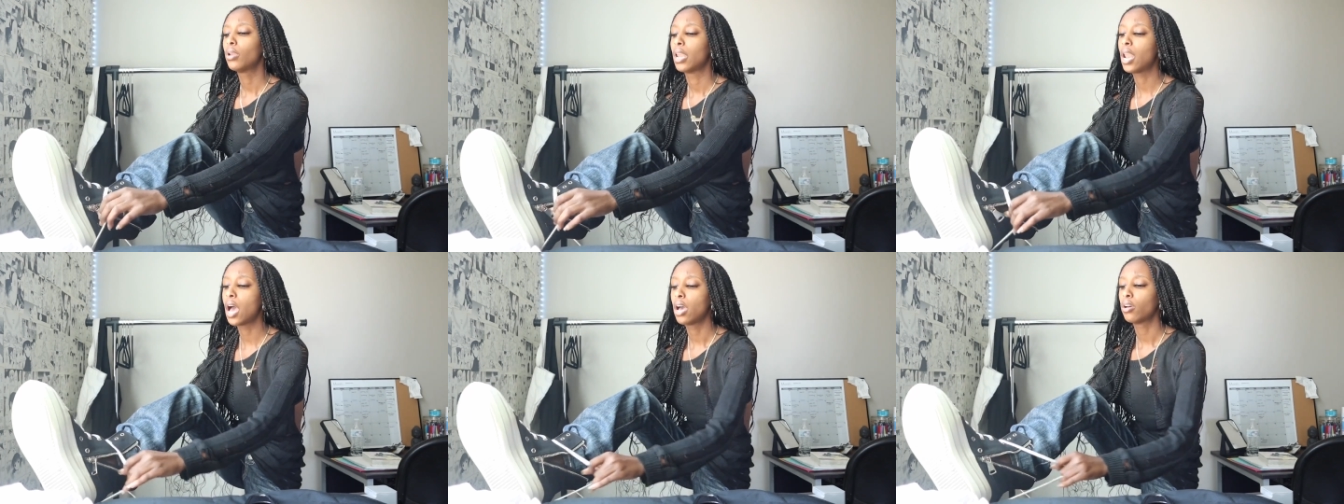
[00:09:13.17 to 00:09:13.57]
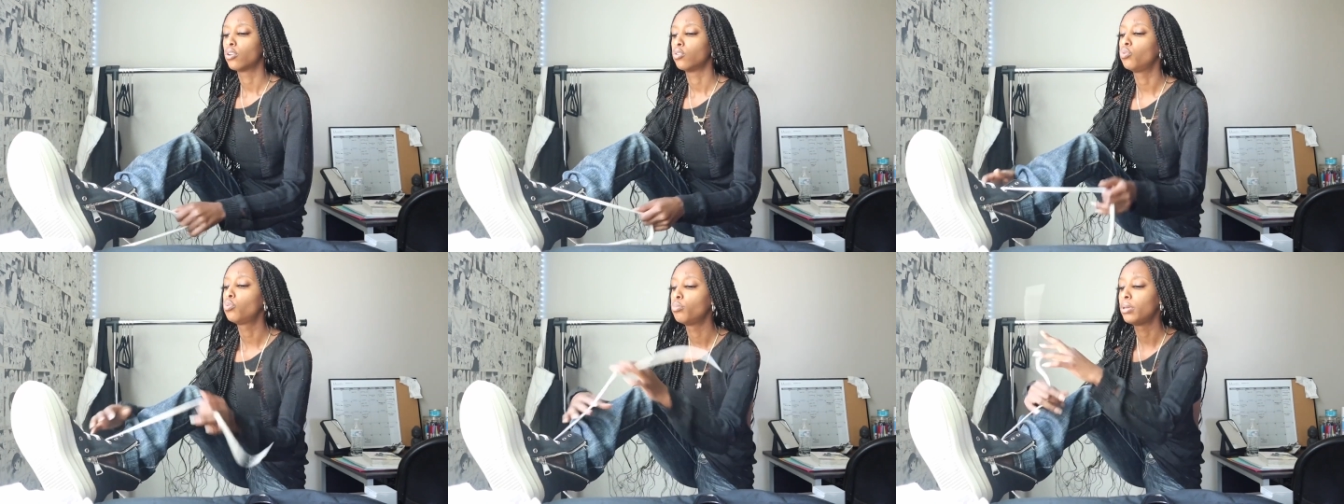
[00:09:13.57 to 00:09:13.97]
la
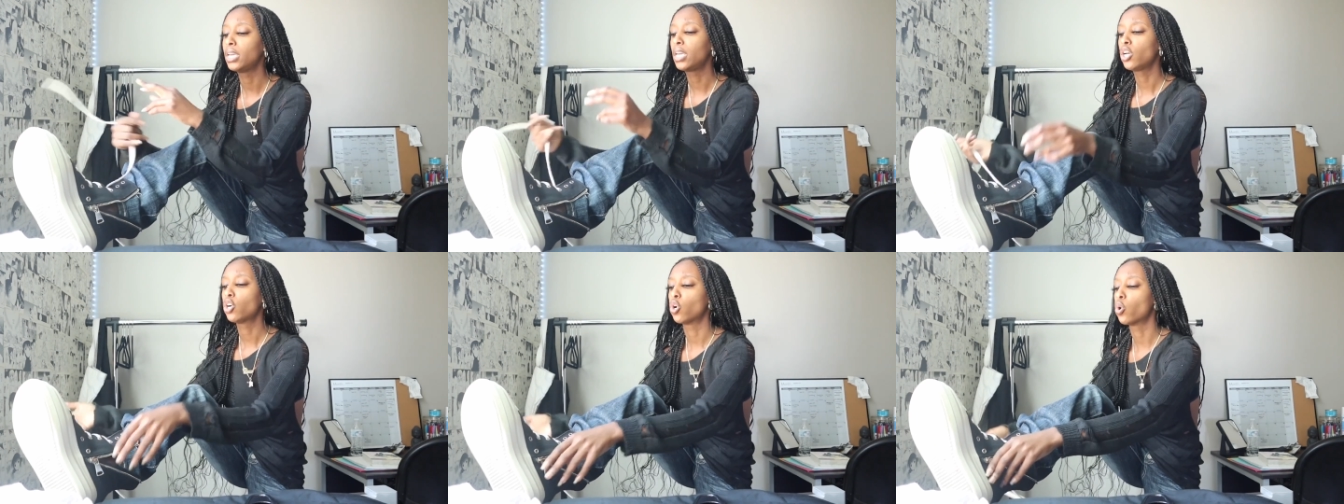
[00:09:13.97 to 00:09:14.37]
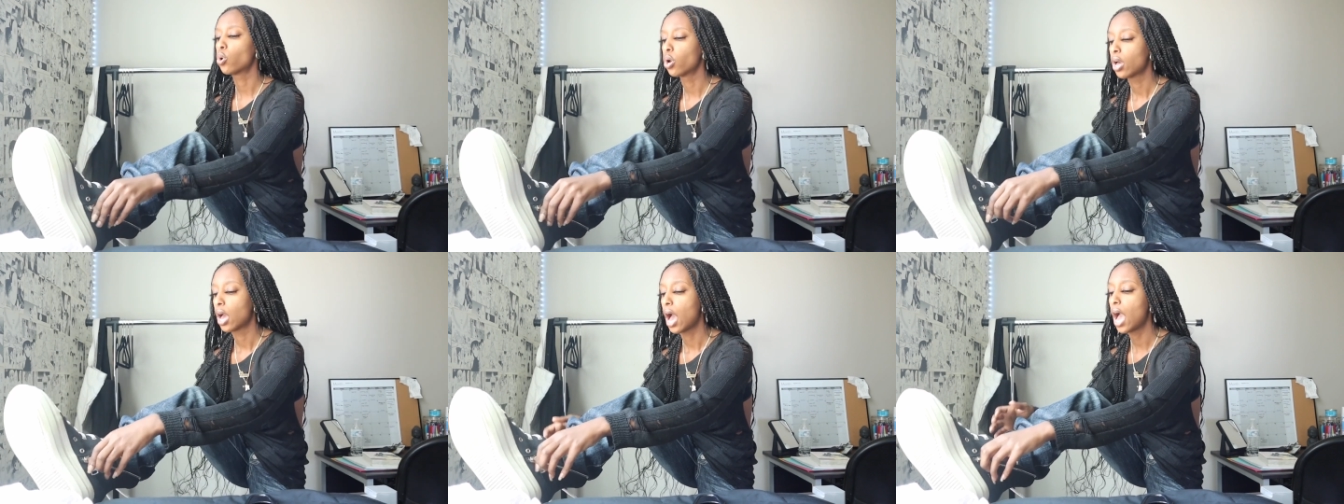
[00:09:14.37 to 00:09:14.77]
ha
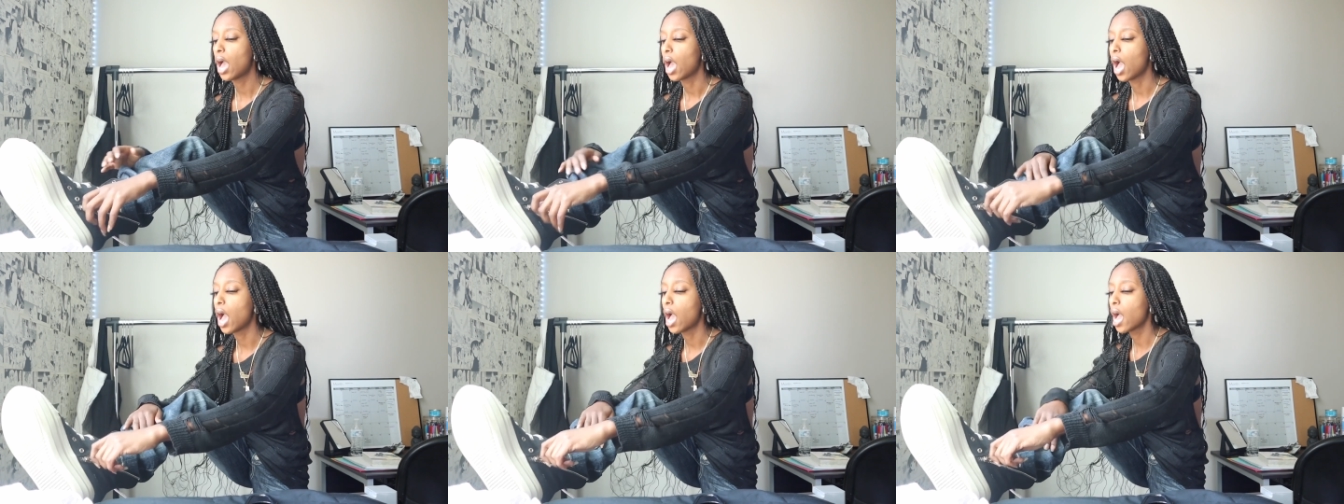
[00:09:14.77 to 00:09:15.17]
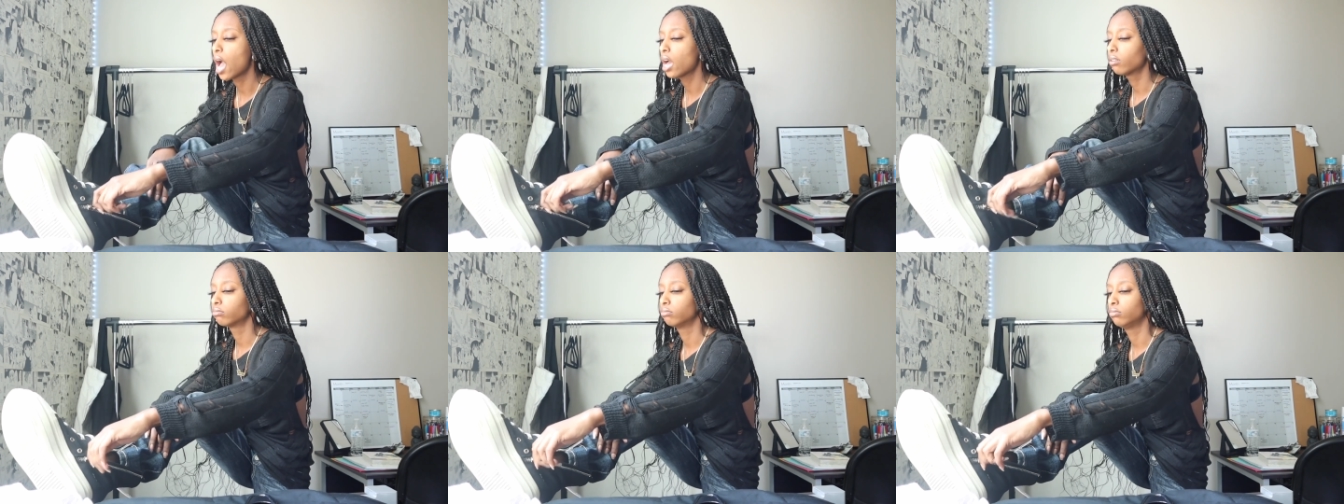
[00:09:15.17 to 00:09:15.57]
ha
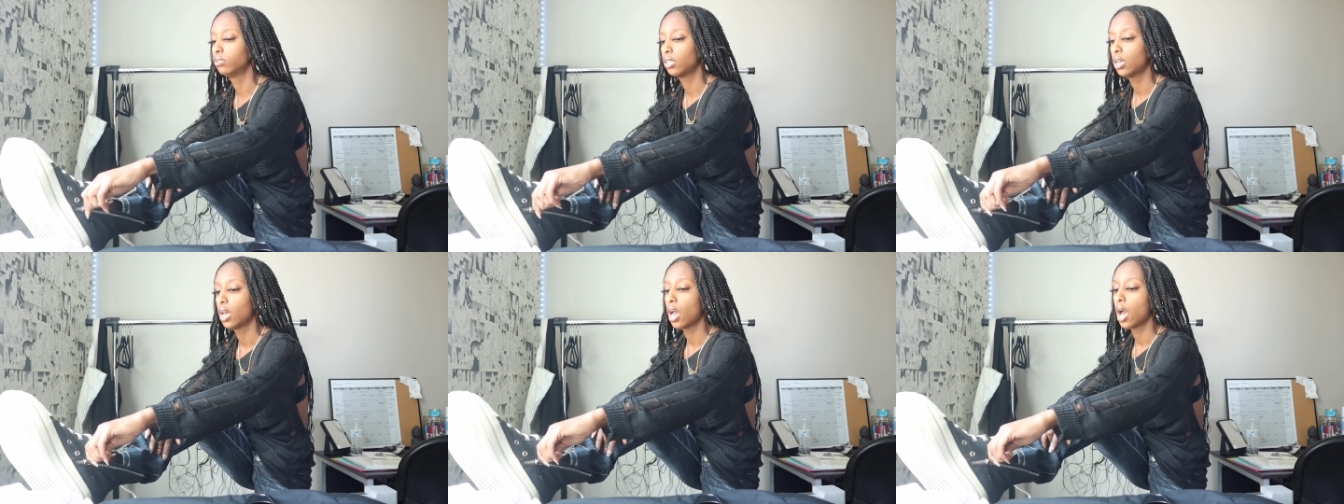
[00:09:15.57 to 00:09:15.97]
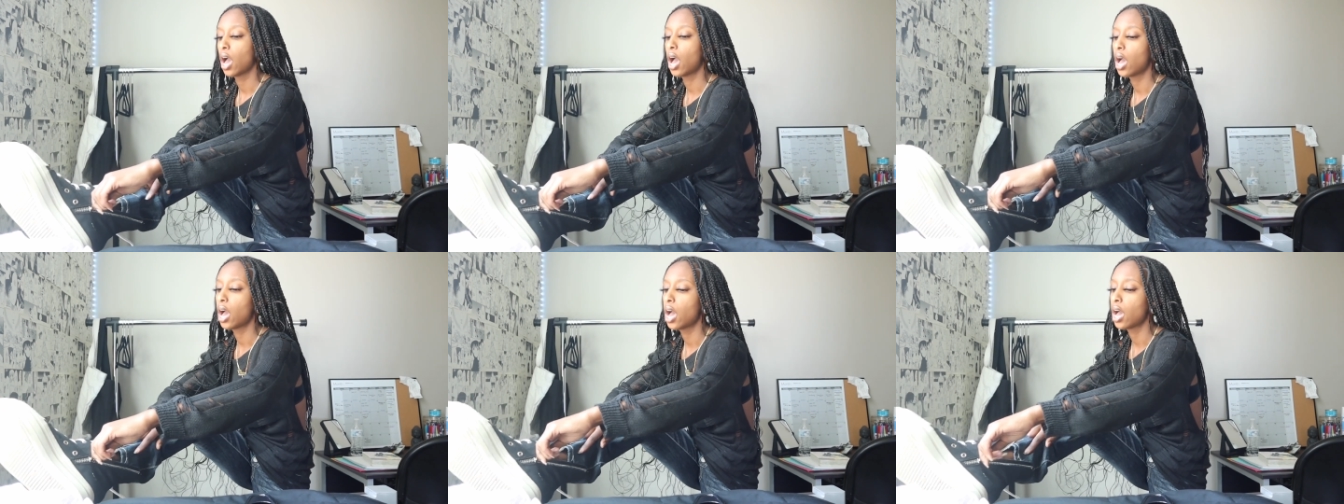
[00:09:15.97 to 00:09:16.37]
ha,
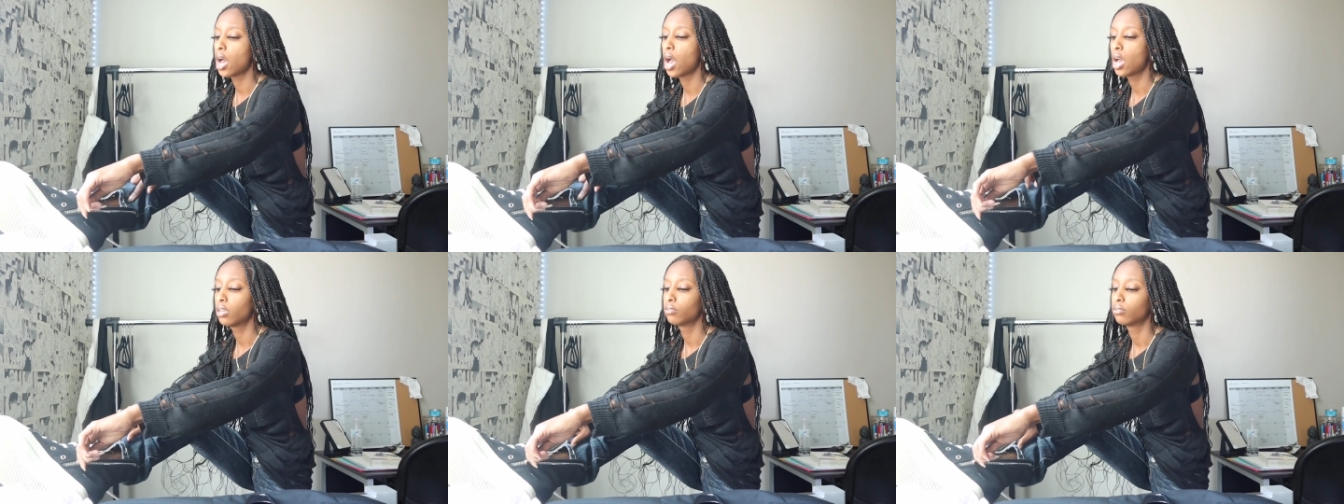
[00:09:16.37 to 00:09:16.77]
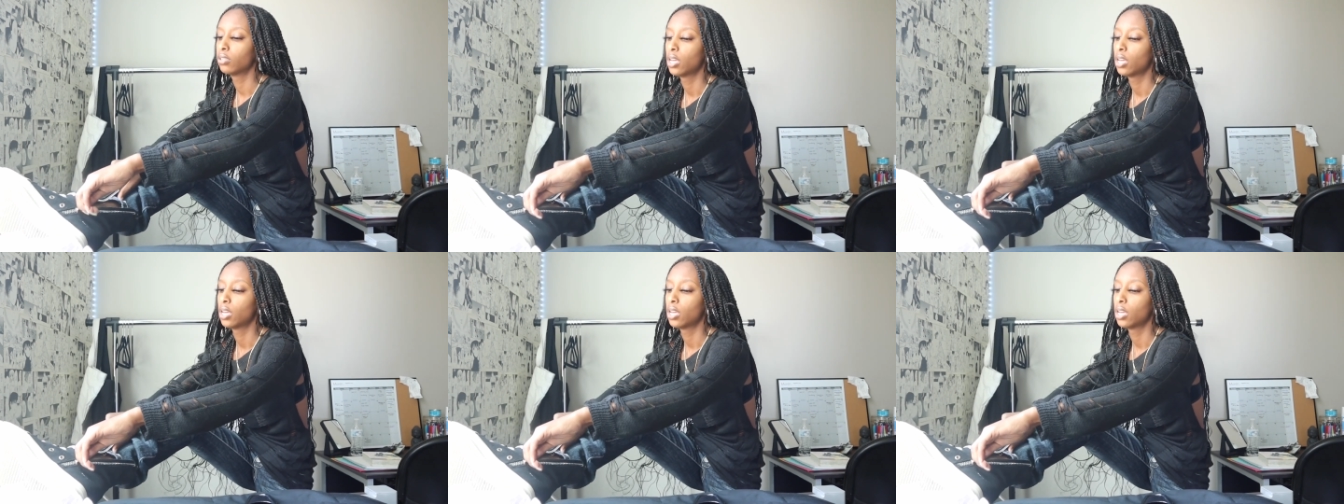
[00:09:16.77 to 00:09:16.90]
ha ha ha.